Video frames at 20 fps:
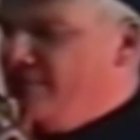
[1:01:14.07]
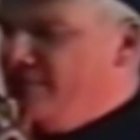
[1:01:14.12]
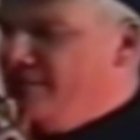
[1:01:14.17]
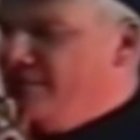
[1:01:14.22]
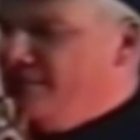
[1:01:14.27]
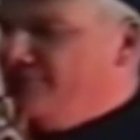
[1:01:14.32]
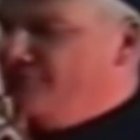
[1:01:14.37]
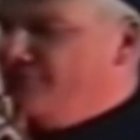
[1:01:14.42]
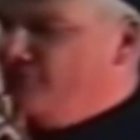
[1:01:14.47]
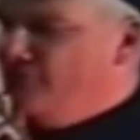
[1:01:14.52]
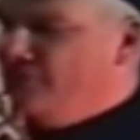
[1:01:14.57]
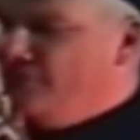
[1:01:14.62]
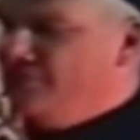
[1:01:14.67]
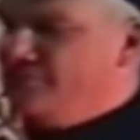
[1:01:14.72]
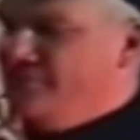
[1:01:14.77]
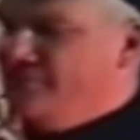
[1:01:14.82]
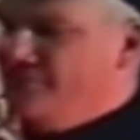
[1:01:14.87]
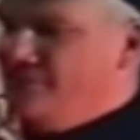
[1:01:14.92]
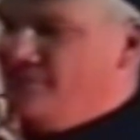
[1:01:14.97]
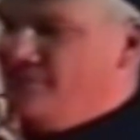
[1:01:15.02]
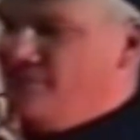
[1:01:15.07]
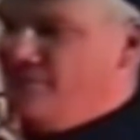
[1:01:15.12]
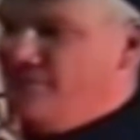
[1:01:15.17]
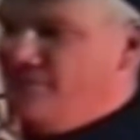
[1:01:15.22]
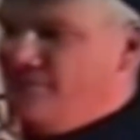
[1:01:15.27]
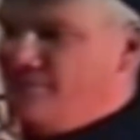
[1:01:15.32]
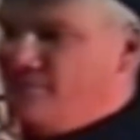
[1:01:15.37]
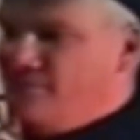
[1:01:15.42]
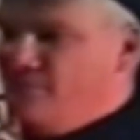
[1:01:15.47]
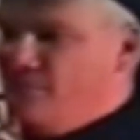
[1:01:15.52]
The government doesn't want you to
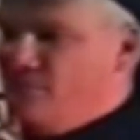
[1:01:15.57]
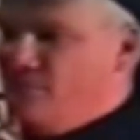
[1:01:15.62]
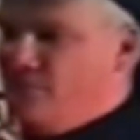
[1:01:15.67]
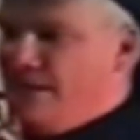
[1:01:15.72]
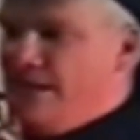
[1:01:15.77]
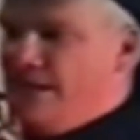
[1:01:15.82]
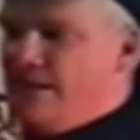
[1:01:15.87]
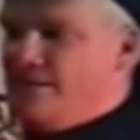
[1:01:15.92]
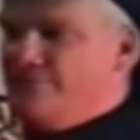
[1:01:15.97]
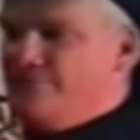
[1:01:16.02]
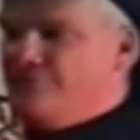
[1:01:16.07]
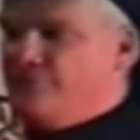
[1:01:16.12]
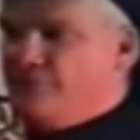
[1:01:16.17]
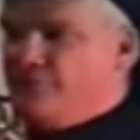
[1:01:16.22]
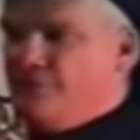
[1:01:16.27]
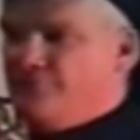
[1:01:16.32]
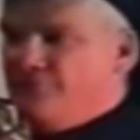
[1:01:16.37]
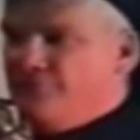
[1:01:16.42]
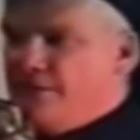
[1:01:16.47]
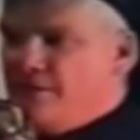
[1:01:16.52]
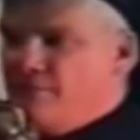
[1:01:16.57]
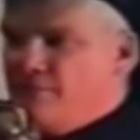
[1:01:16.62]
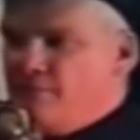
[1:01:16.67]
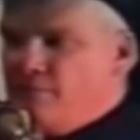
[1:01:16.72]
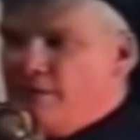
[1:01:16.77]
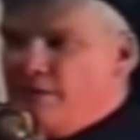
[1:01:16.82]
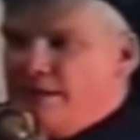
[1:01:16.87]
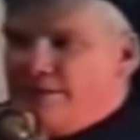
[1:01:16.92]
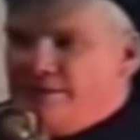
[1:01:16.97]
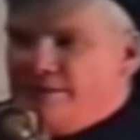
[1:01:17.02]
know that Groom Lake, uh, supposedly
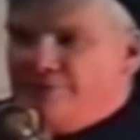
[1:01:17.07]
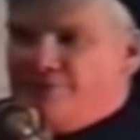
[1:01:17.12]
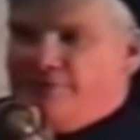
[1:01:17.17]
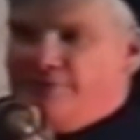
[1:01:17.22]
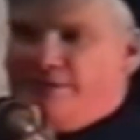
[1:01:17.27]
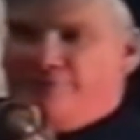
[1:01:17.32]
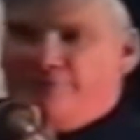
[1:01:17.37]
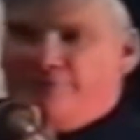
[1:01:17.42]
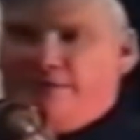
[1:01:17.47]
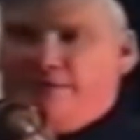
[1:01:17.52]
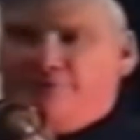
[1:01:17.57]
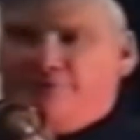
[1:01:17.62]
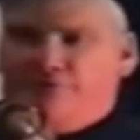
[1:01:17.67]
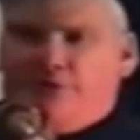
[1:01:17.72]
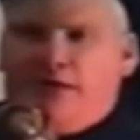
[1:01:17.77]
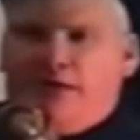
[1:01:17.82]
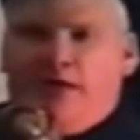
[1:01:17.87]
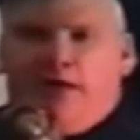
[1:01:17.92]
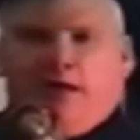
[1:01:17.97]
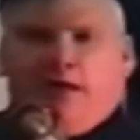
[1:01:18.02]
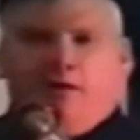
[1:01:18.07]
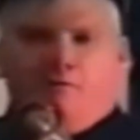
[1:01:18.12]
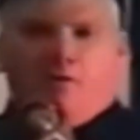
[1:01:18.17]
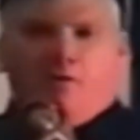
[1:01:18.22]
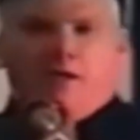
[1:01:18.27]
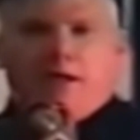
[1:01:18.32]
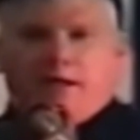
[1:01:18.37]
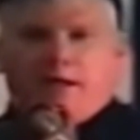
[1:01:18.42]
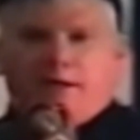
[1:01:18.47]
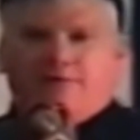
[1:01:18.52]
Groom Lake doesn't exist.
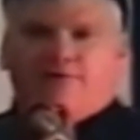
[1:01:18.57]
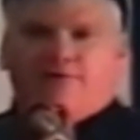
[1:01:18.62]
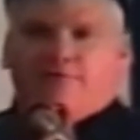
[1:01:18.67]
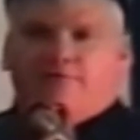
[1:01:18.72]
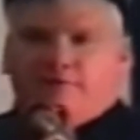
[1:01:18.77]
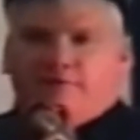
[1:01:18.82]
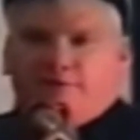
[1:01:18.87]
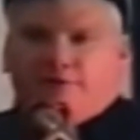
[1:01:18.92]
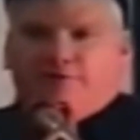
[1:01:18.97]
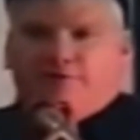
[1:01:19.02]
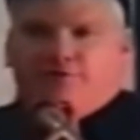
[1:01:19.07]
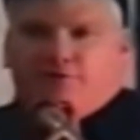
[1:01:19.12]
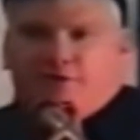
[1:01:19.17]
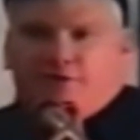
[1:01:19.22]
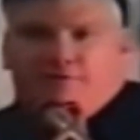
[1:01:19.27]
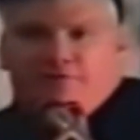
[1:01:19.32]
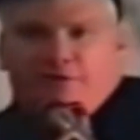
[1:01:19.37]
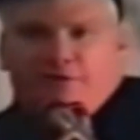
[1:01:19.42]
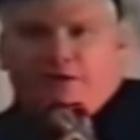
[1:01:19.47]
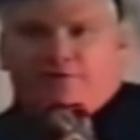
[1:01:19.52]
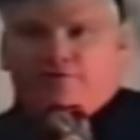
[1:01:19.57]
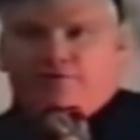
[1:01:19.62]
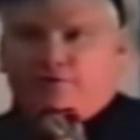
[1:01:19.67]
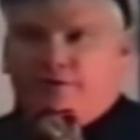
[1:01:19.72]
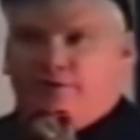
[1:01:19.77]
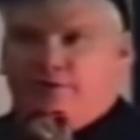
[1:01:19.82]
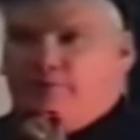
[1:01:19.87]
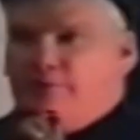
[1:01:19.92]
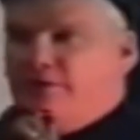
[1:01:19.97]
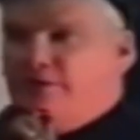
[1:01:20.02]
Well, I guess if it doesn't
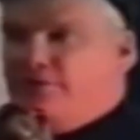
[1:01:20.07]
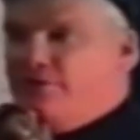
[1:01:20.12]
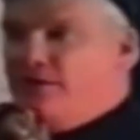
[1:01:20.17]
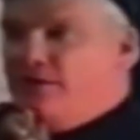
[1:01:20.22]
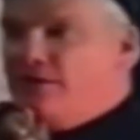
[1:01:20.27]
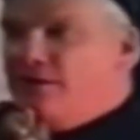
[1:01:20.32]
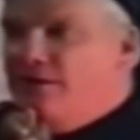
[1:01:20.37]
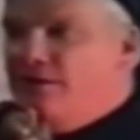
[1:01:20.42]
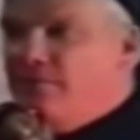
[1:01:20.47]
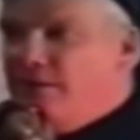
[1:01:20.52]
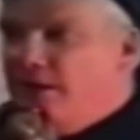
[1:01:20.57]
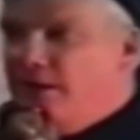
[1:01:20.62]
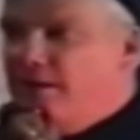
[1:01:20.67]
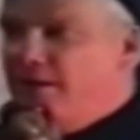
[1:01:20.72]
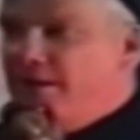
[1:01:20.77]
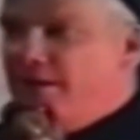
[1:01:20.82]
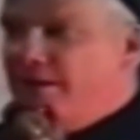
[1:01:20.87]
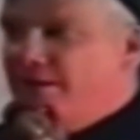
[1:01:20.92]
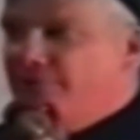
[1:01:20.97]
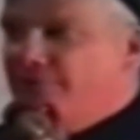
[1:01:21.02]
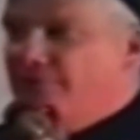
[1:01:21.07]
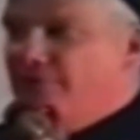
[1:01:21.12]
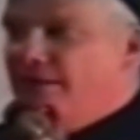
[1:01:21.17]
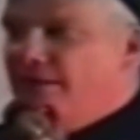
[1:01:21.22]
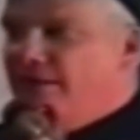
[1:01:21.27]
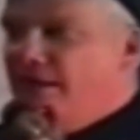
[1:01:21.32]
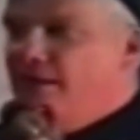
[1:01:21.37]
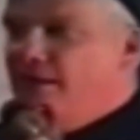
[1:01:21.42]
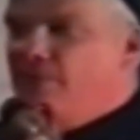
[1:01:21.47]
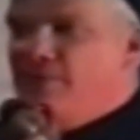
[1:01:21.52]
exist, then me talking about it, I
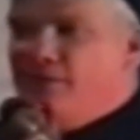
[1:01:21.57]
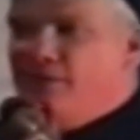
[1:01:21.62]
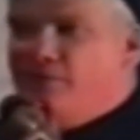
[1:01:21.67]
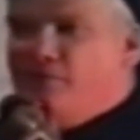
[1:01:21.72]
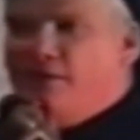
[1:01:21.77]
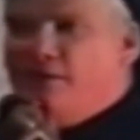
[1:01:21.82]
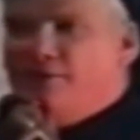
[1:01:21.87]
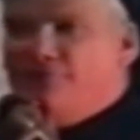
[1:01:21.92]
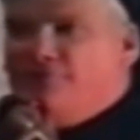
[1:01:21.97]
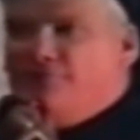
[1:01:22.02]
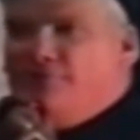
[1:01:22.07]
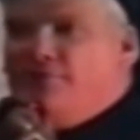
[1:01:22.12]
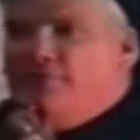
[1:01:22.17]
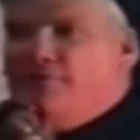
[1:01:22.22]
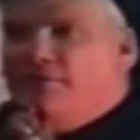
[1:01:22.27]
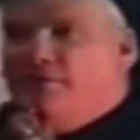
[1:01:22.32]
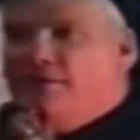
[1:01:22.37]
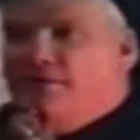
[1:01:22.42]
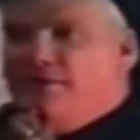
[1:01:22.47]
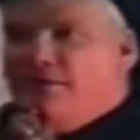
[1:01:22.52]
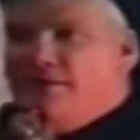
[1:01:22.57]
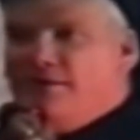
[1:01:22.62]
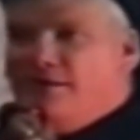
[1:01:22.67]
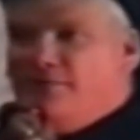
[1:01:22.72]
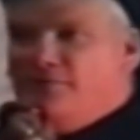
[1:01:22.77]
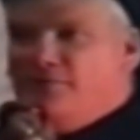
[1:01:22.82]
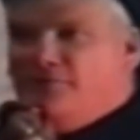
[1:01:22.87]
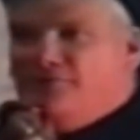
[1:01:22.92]
guess I can't be arrested or anything.